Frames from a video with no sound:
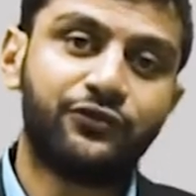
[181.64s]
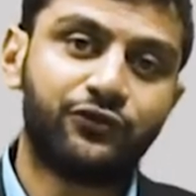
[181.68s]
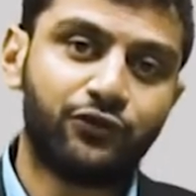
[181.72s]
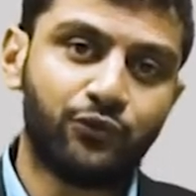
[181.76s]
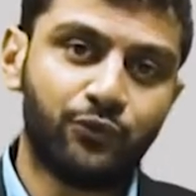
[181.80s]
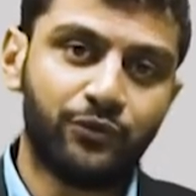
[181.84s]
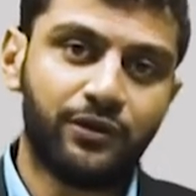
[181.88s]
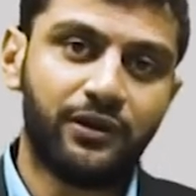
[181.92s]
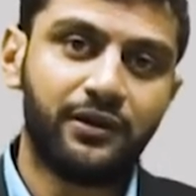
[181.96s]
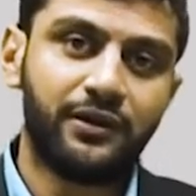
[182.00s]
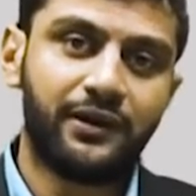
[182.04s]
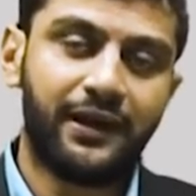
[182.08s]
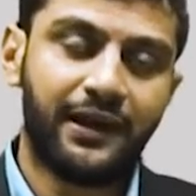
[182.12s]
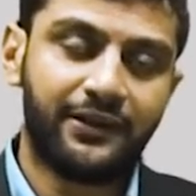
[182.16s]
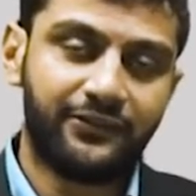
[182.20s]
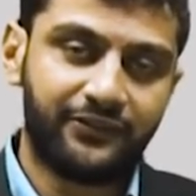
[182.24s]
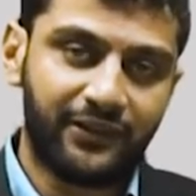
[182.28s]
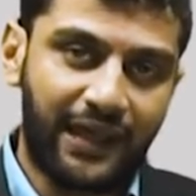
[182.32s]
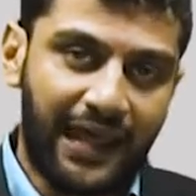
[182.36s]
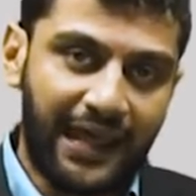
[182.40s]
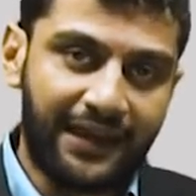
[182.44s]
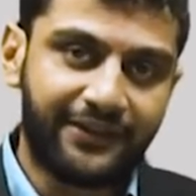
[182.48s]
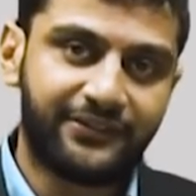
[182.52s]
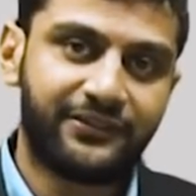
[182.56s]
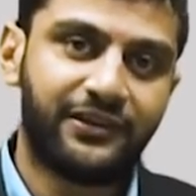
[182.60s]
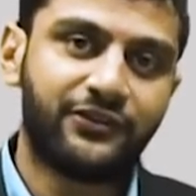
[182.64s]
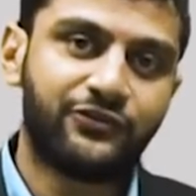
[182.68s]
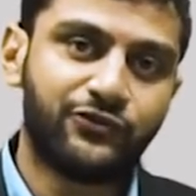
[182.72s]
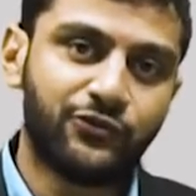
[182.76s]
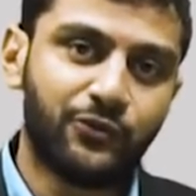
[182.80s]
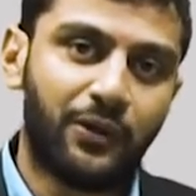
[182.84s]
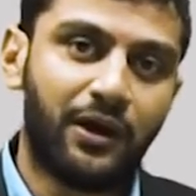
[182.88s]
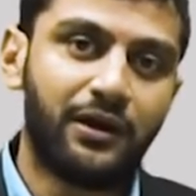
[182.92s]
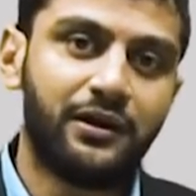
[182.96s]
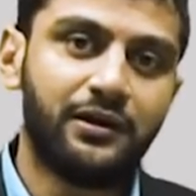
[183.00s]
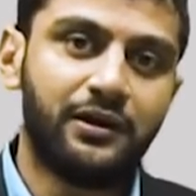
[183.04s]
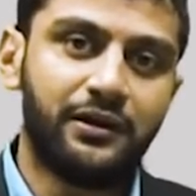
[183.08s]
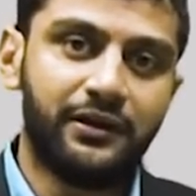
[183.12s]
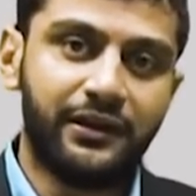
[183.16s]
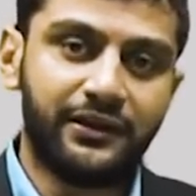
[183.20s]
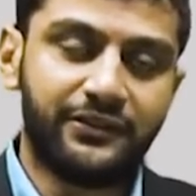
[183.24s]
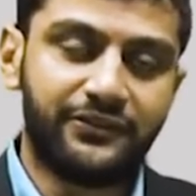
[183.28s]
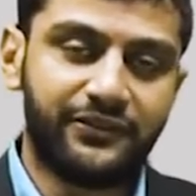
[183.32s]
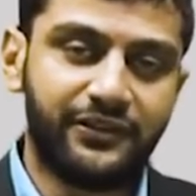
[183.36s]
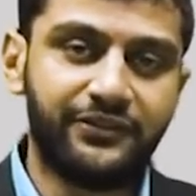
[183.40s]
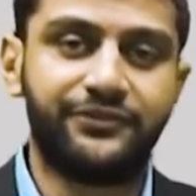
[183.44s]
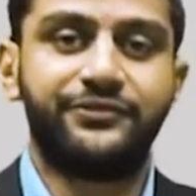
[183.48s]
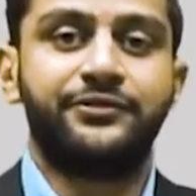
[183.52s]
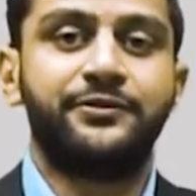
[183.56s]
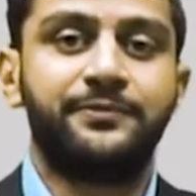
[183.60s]
student gets access to our learning
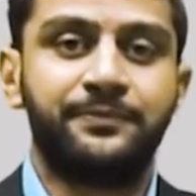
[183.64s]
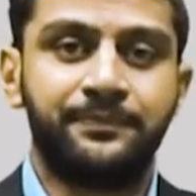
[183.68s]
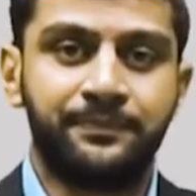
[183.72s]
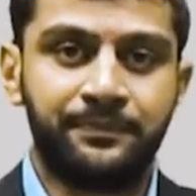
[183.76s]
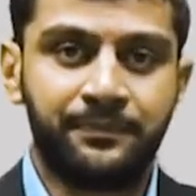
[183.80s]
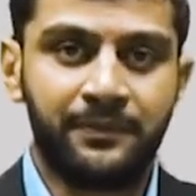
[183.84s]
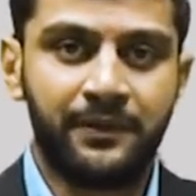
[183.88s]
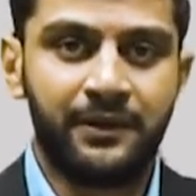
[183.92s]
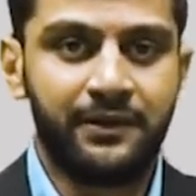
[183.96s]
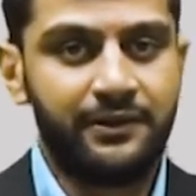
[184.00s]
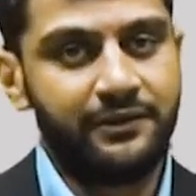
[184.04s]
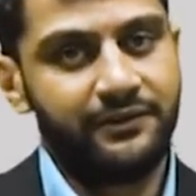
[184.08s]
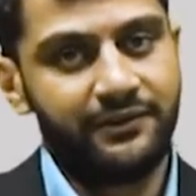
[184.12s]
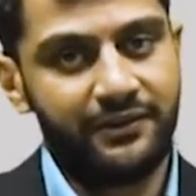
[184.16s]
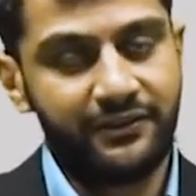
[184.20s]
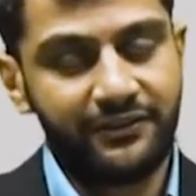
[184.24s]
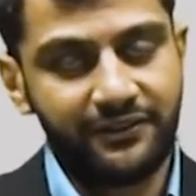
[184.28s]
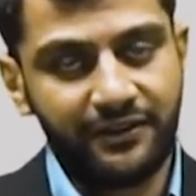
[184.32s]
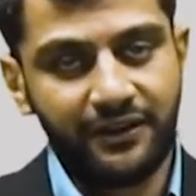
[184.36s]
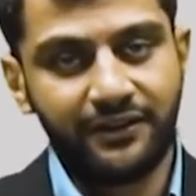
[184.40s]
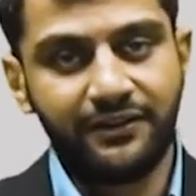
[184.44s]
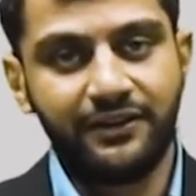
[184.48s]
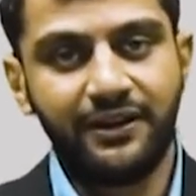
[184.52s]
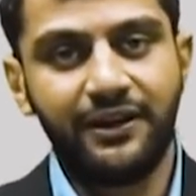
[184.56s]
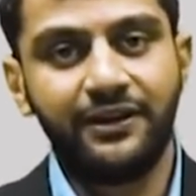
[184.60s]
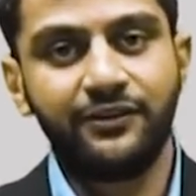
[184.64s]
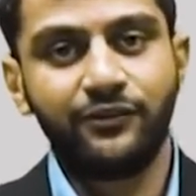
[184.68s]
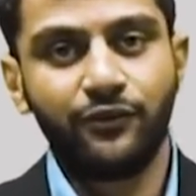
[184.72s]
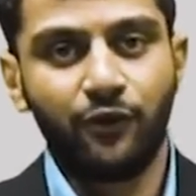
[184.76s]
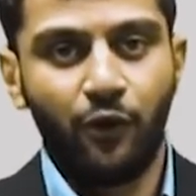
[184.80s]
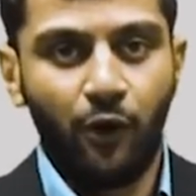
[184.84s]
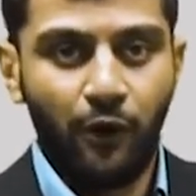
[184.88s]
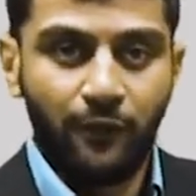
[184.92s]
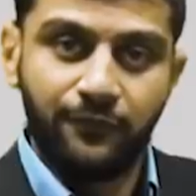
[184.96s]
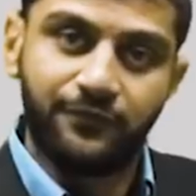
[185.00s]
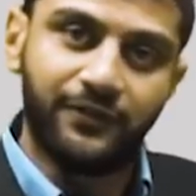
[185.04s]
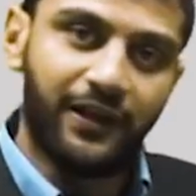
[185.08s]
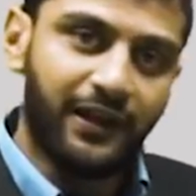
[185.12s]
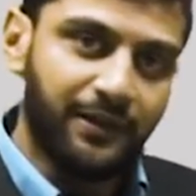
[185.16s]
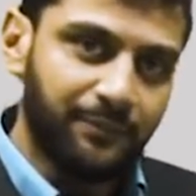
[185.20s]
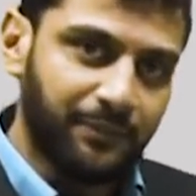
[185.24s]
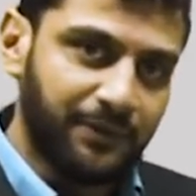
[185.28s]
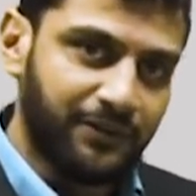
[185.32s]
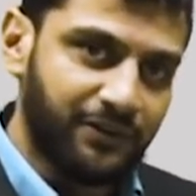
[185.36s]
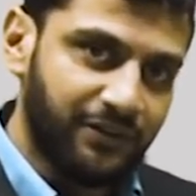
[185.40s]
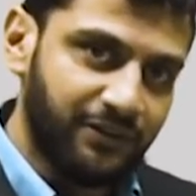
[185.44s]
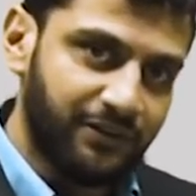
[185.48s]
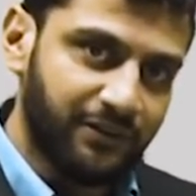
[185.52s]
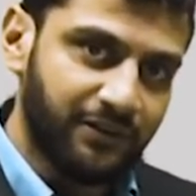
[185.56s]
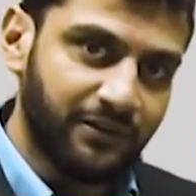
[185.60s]
system. This contains offline
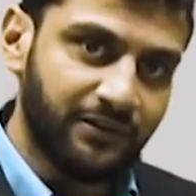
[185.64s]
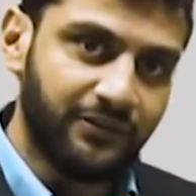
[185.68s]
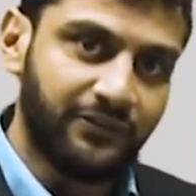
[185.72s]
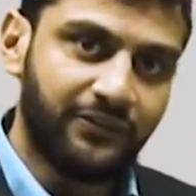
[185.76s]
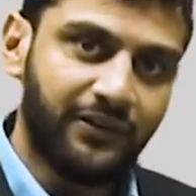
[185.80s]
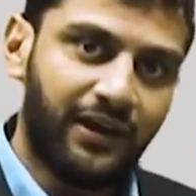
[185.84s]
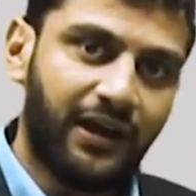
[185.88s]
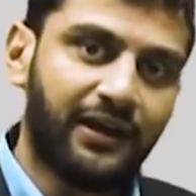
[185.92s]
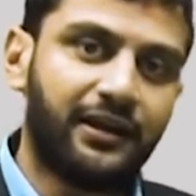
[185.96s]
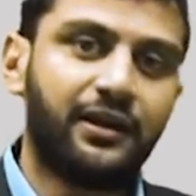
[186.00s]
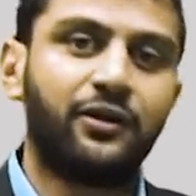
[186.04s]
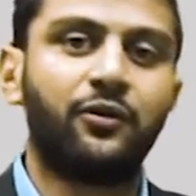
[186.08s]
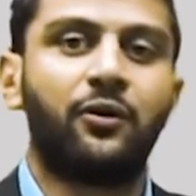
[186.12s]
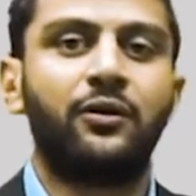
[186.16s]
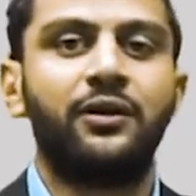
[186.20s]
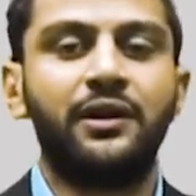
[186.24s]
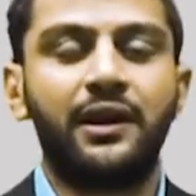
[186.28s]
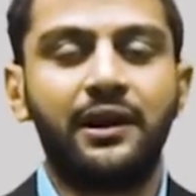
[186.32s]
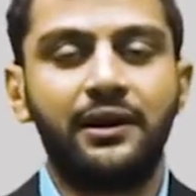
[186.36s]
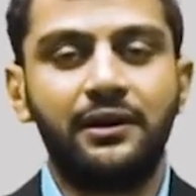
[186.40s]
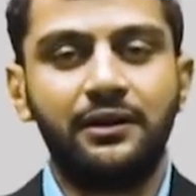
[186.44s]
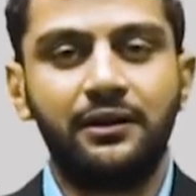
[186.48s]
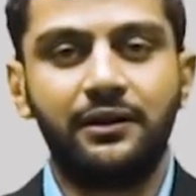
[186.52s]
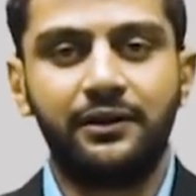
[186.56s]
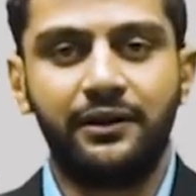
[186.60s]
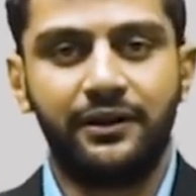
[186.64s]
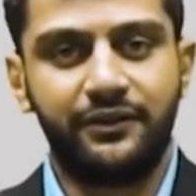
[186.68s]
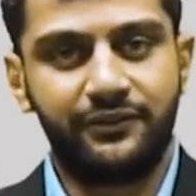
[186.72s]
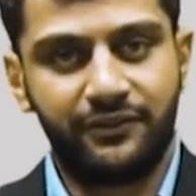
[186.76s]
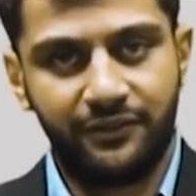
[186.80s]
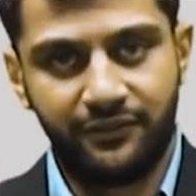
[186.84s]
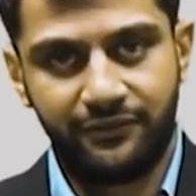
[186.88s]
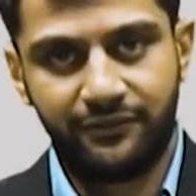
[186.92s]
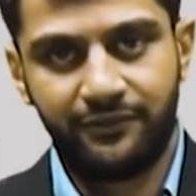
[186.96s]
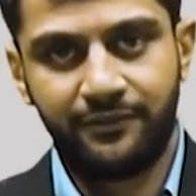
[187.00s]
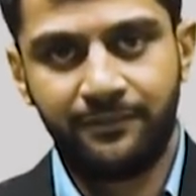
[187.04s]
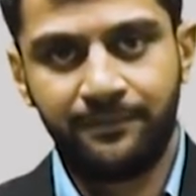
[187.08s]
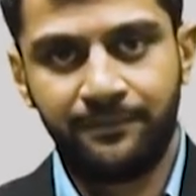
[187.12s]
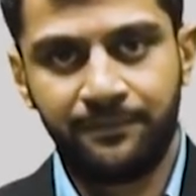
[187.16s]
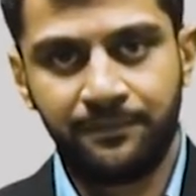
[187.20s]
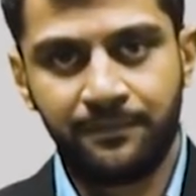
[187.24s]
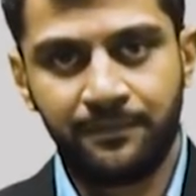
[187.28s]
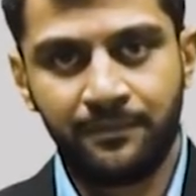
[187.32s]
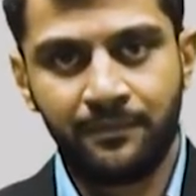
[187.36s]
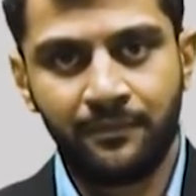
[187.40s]
materials and an online learning system.